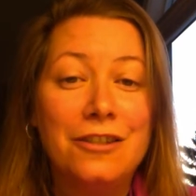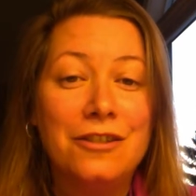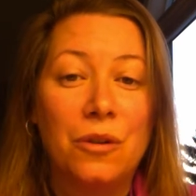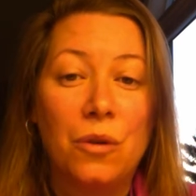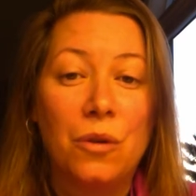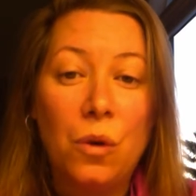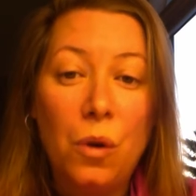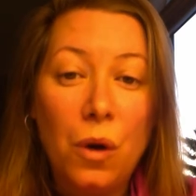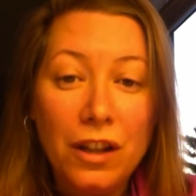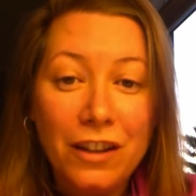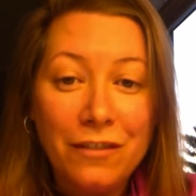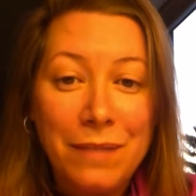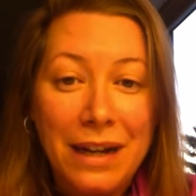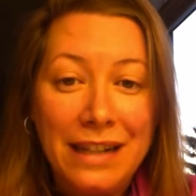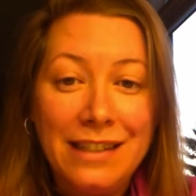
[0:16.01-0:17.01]
So all
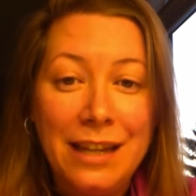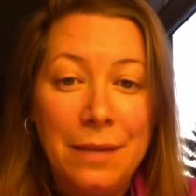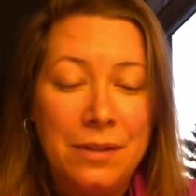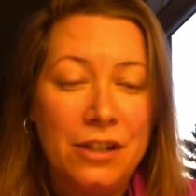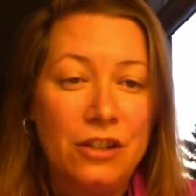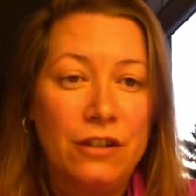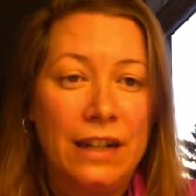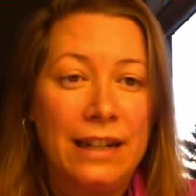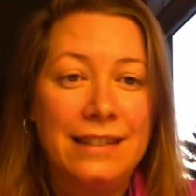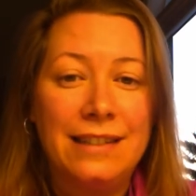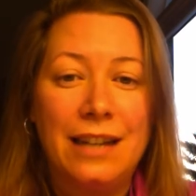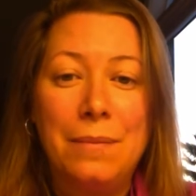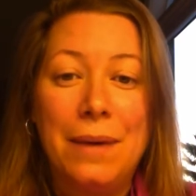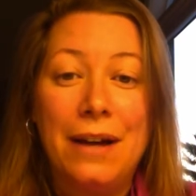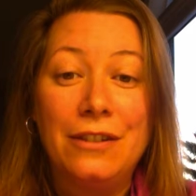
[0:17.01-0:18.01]
of my tips and tricks
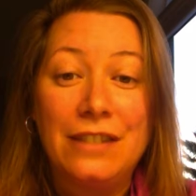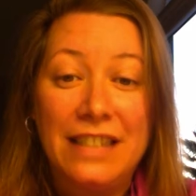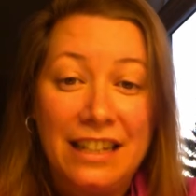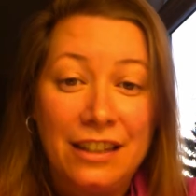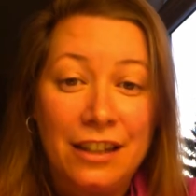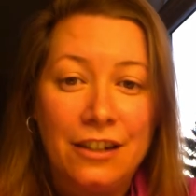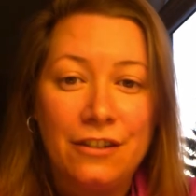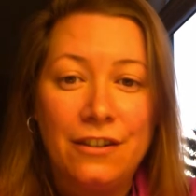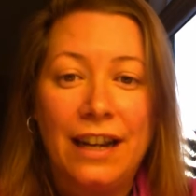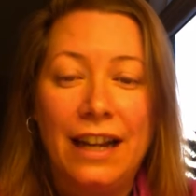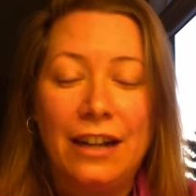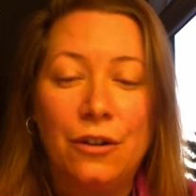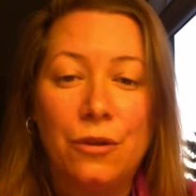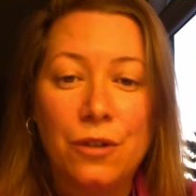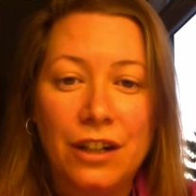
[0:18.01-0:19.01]
about decluttering
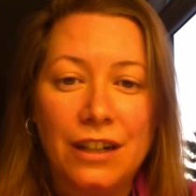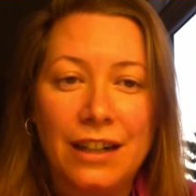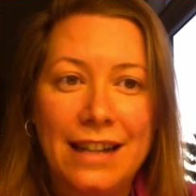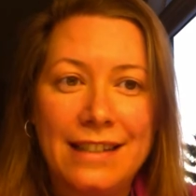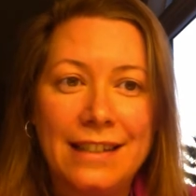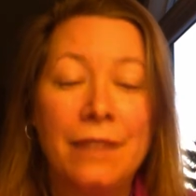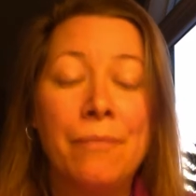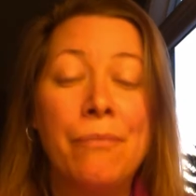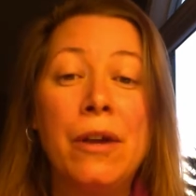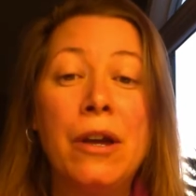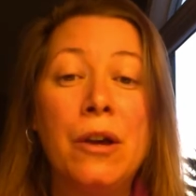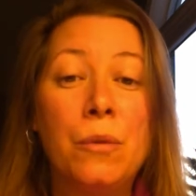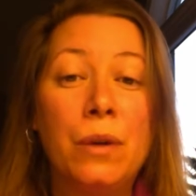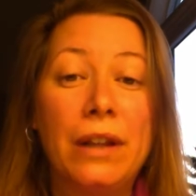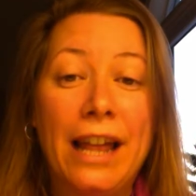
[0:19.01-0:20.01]
and organizing
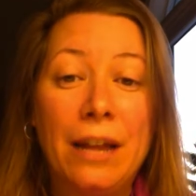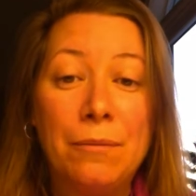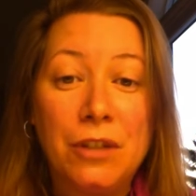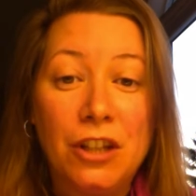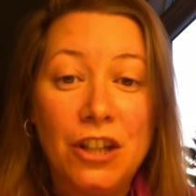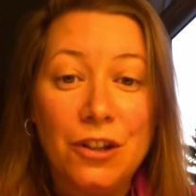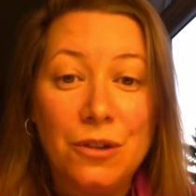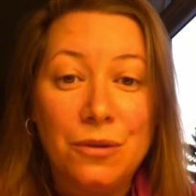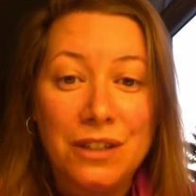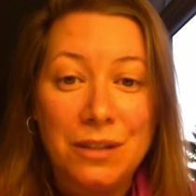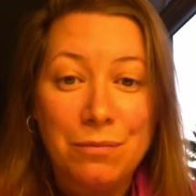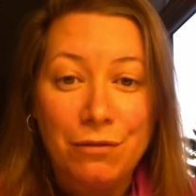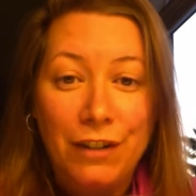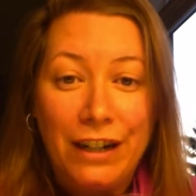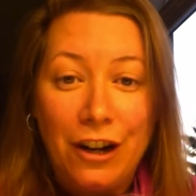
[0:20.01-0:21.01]
will help you to
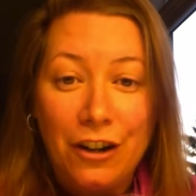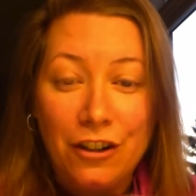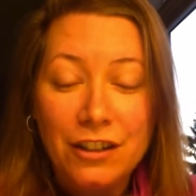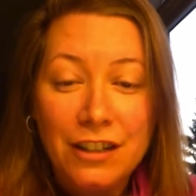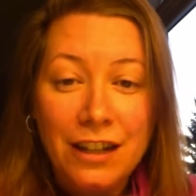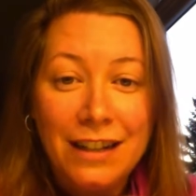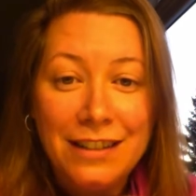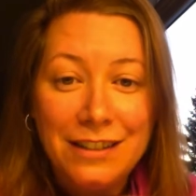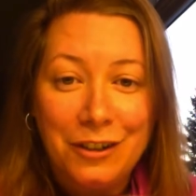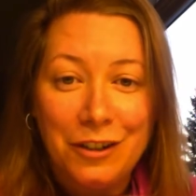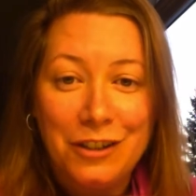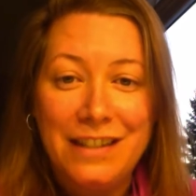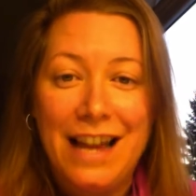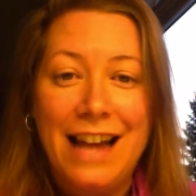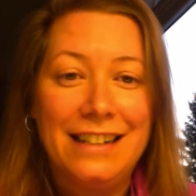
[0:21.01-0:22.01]
prioritize
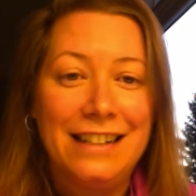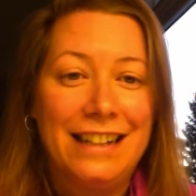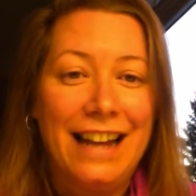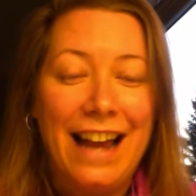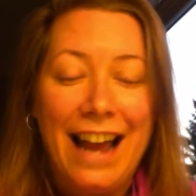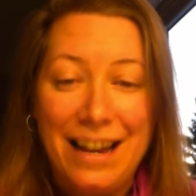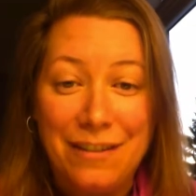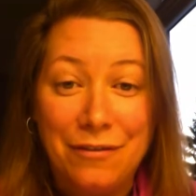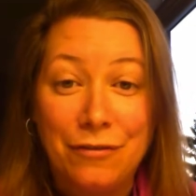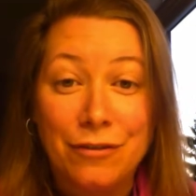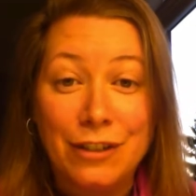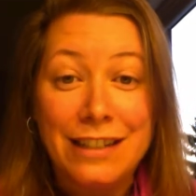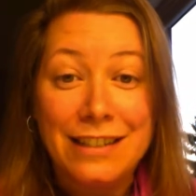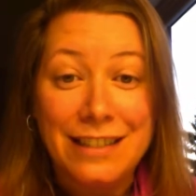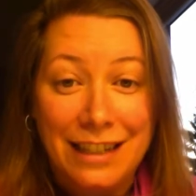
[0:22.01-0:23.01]
your sanity
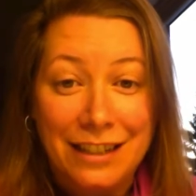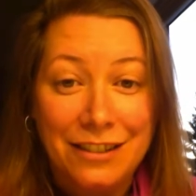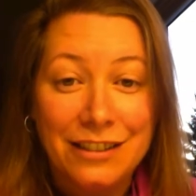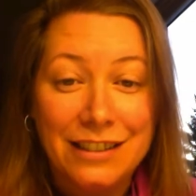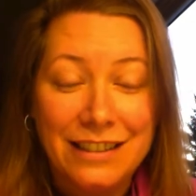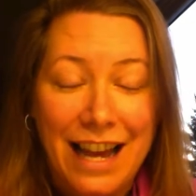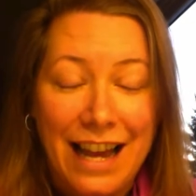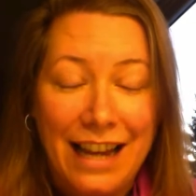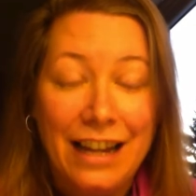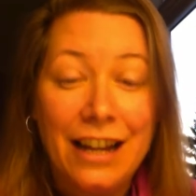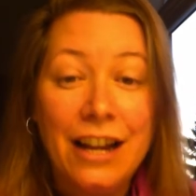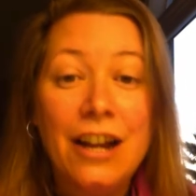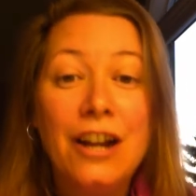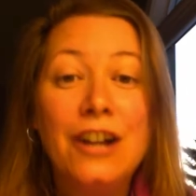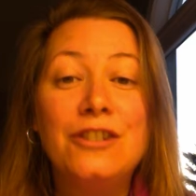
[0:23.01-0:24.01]
every single day.
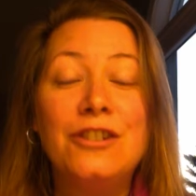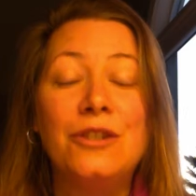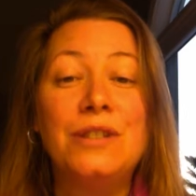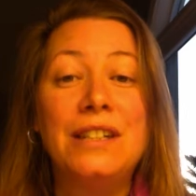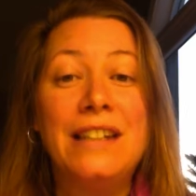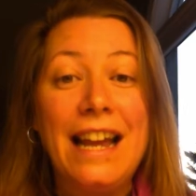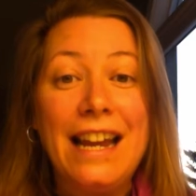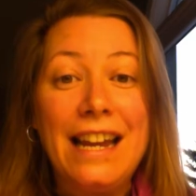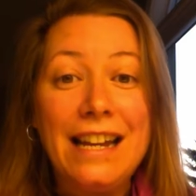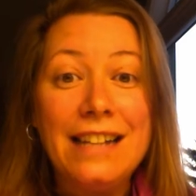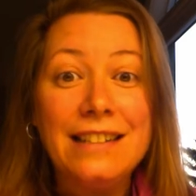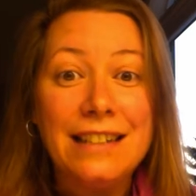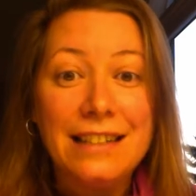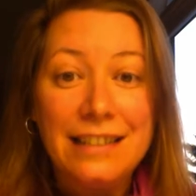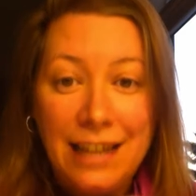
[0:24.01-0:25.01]
So
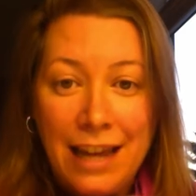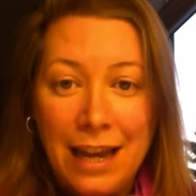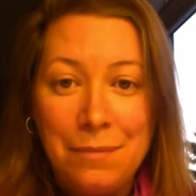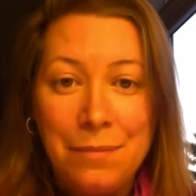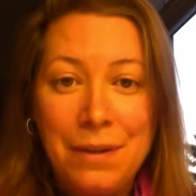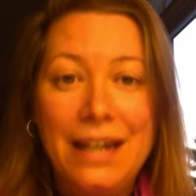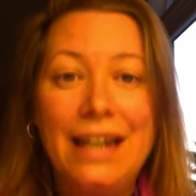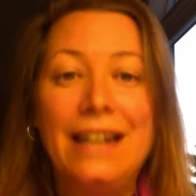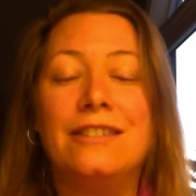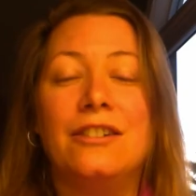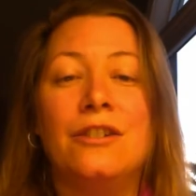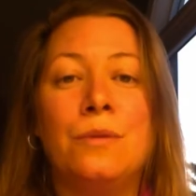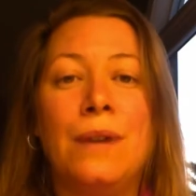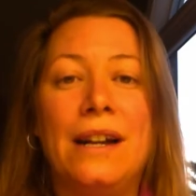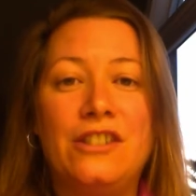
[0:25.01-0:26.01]
today's tip is a
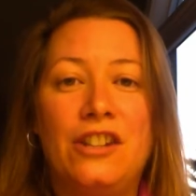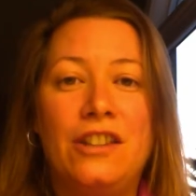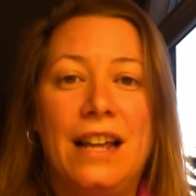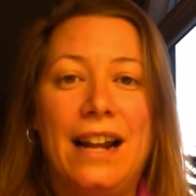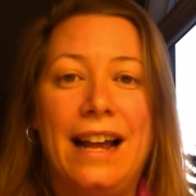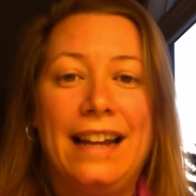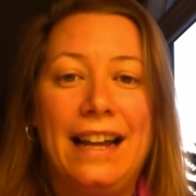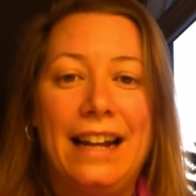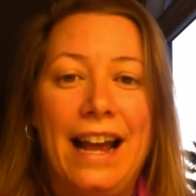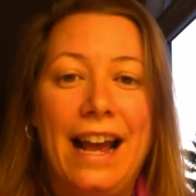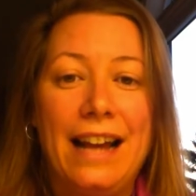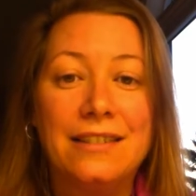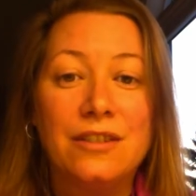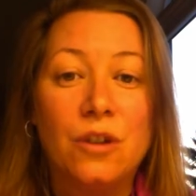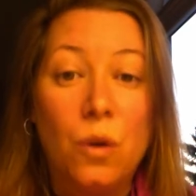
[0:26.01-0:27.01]
question that I get
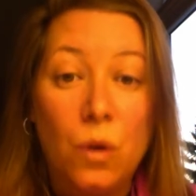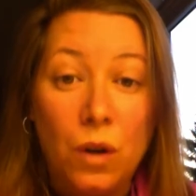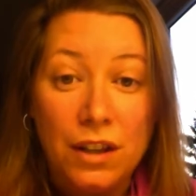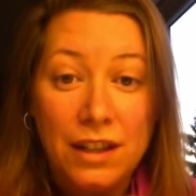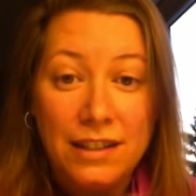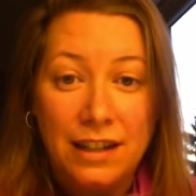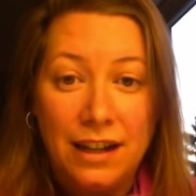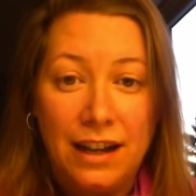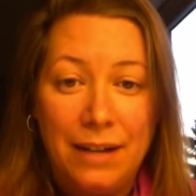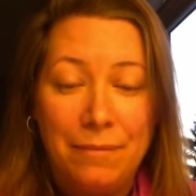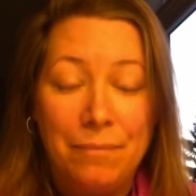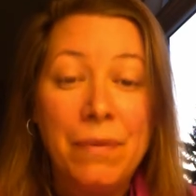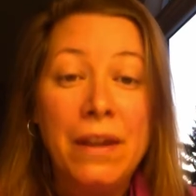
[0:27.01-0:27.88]
asked all the time.